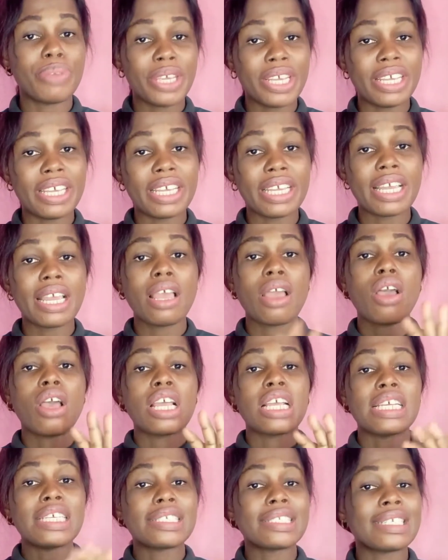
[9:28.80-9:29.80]
b.
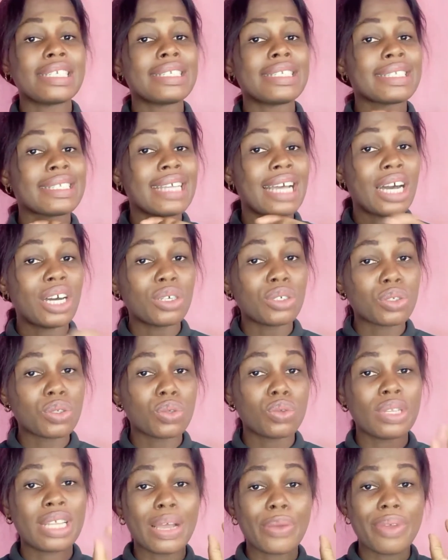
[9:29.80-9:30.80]
Is the sound
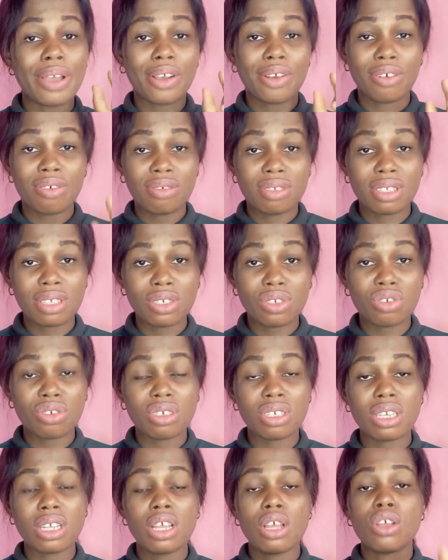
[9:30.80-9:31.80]
that we are
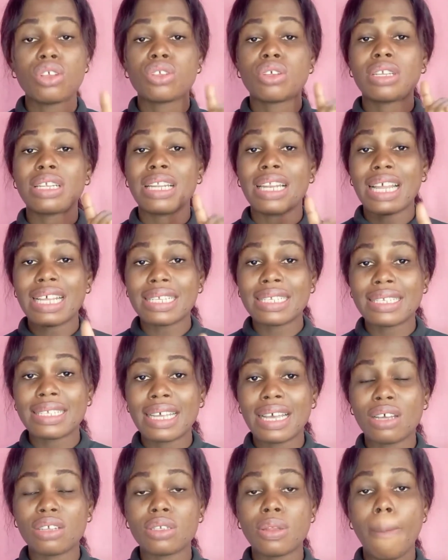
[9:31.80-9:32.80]
considering. So the last
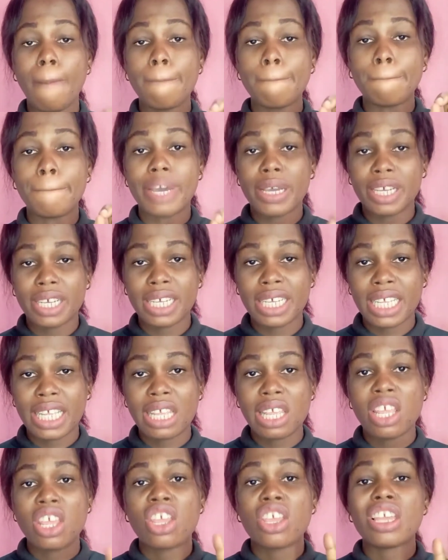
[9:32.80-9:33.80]
sound b
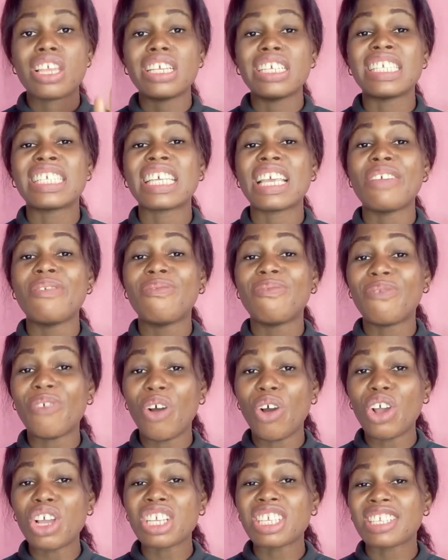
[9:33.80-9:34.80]
is a
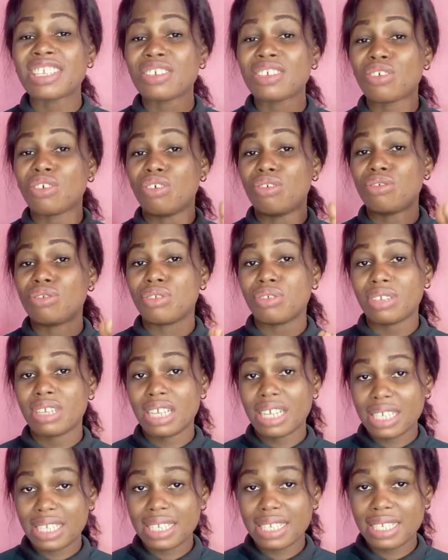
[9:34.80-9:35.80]
voiced
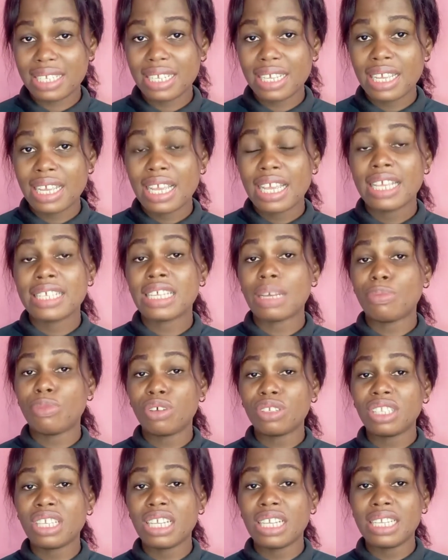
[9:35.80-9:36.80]
consonant. It's
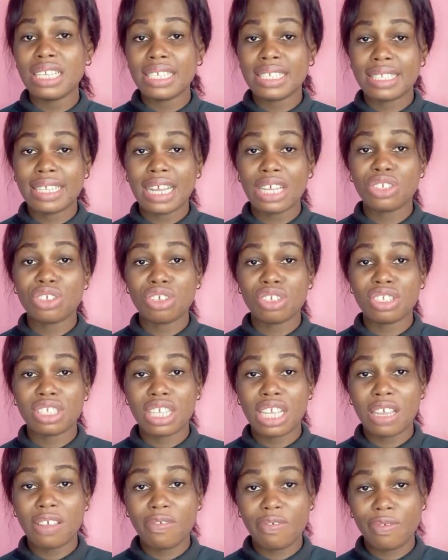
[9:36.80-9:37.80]
among the list that I
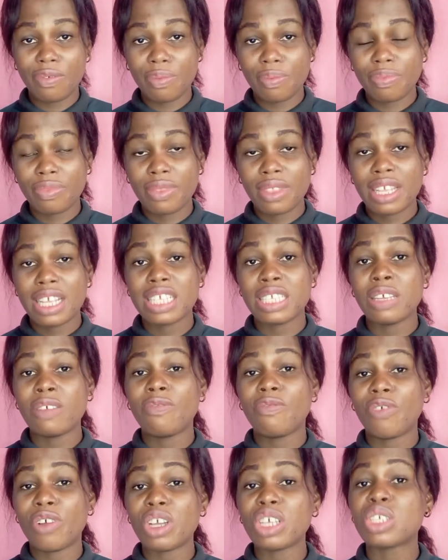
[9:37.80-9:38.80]
just gave you. It's a
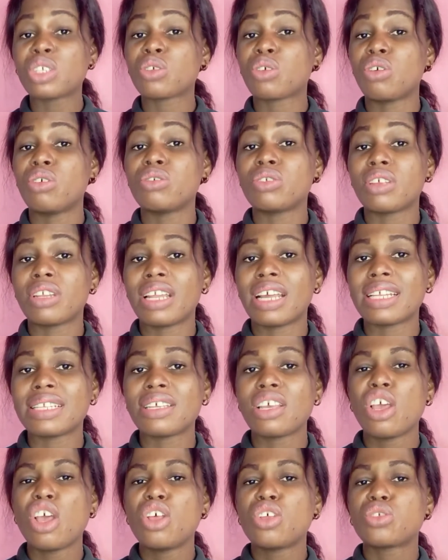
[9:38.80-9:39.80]
voiced
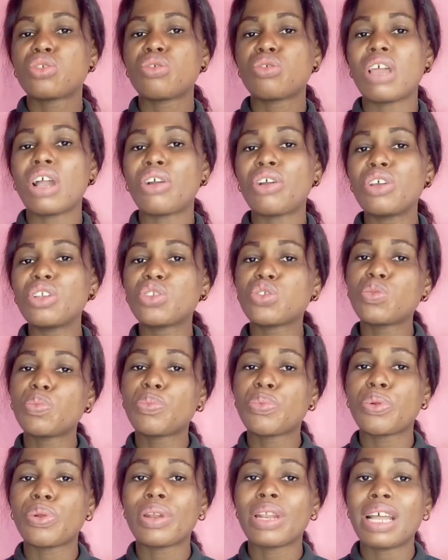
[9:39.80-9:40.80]
consonant. So you are going to
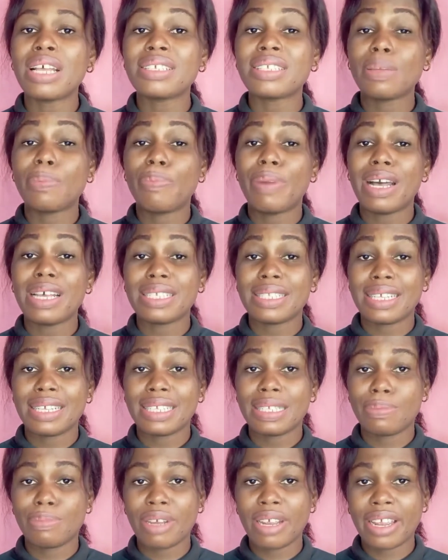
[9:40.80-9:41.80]
pronounce the past
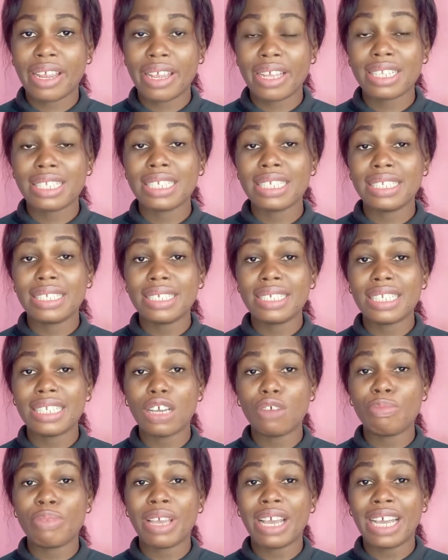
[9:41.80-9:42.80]
tense marker, the d
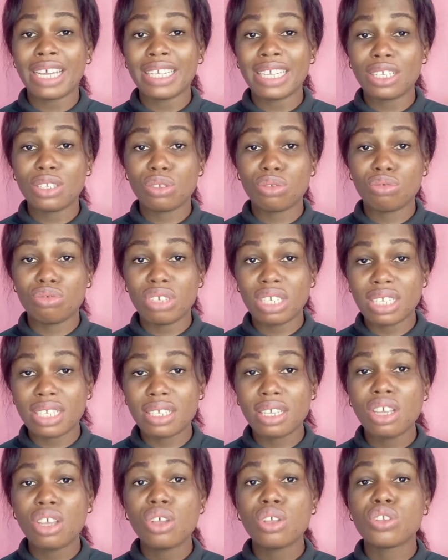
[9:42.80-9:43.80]
that will be added to it